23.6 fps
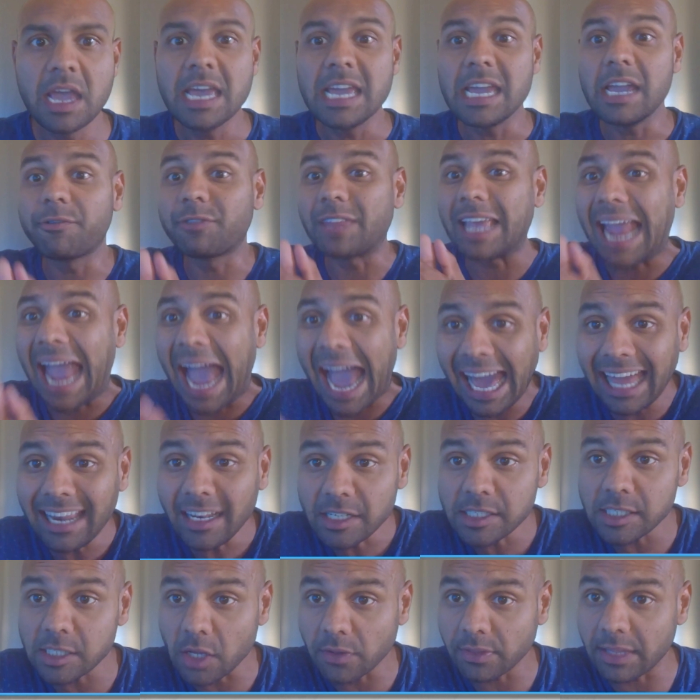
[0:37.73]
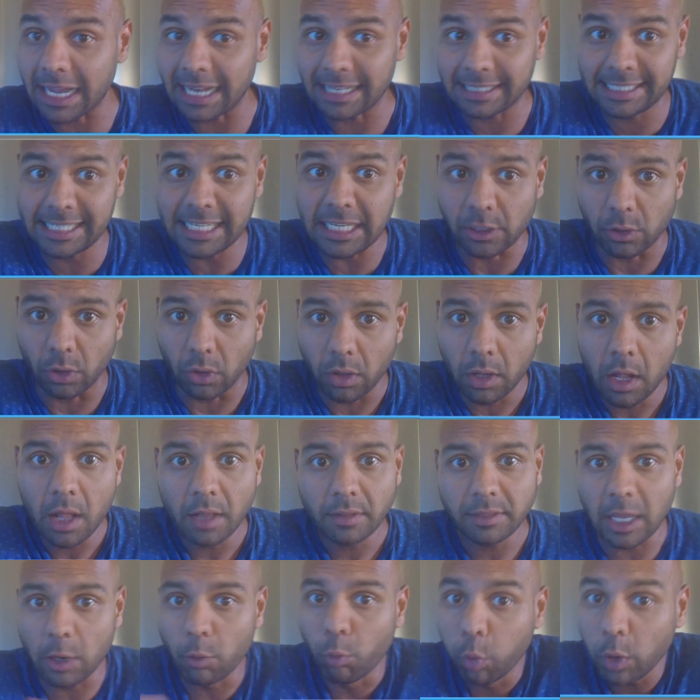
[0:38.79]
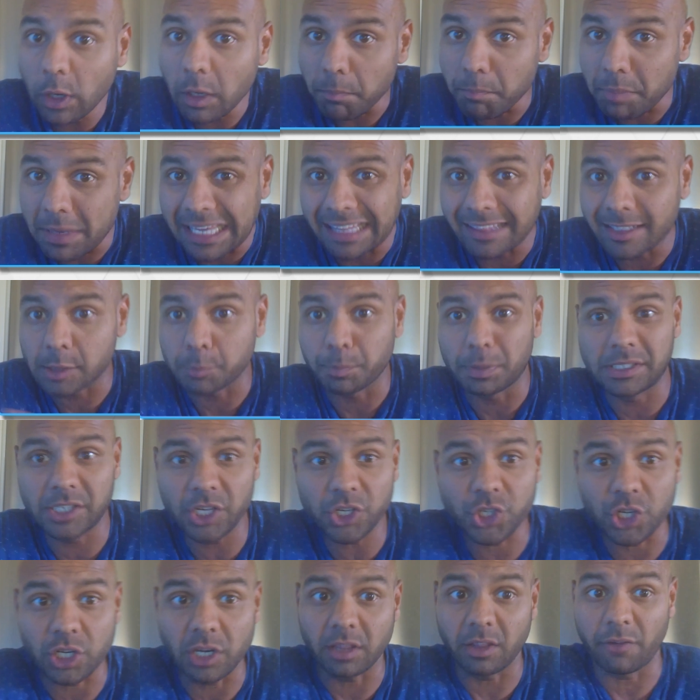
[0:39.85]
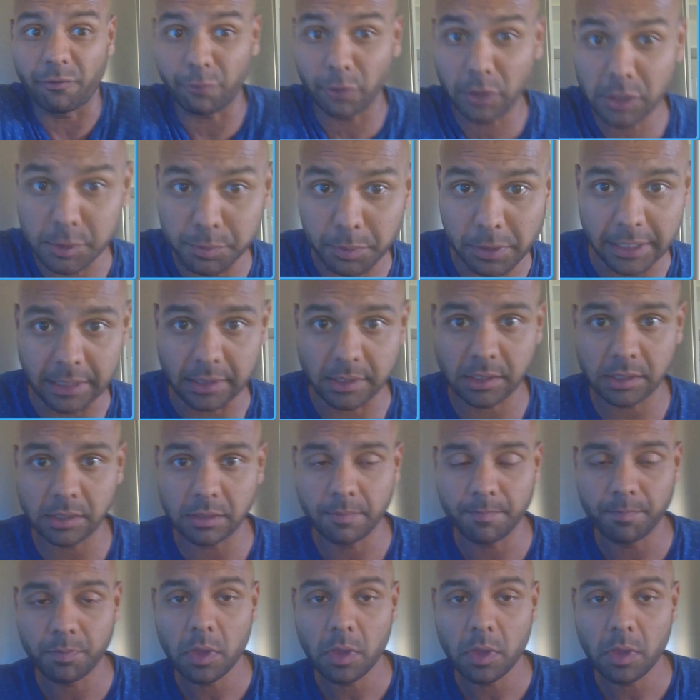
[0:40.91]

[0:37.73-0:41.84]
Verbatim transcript: If they hadn't done that deal, they wouldn't be in this position in the first place.